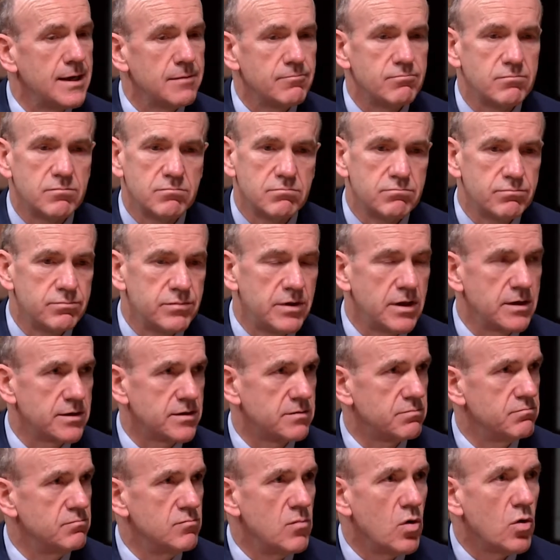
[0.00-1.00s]

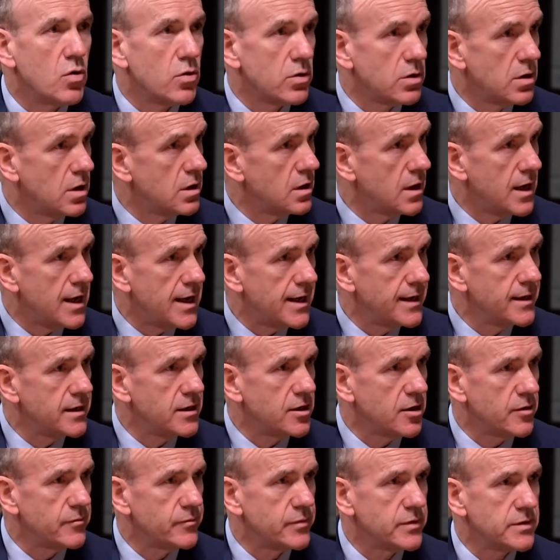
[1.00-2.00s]
There's more online
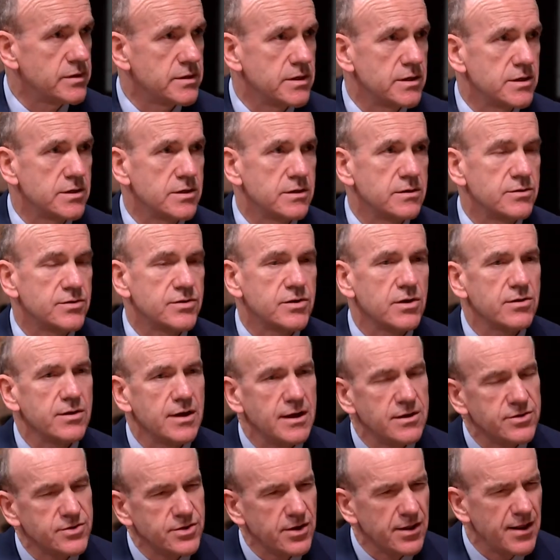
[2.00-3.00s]
competition. So
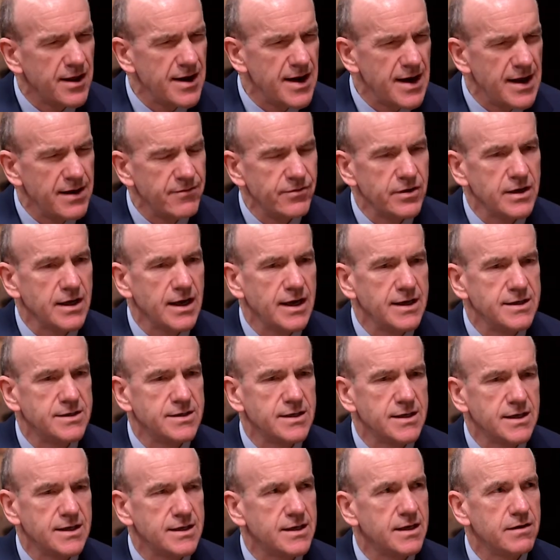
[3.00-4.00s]
they're, so they're
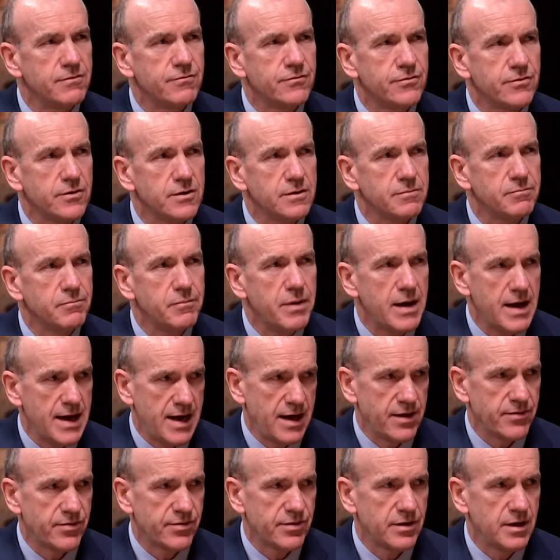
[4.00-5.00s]
navigating a different
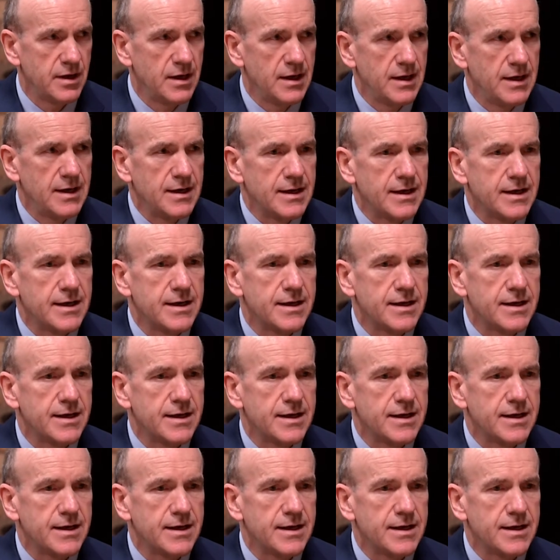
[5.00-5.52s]
path. Mm.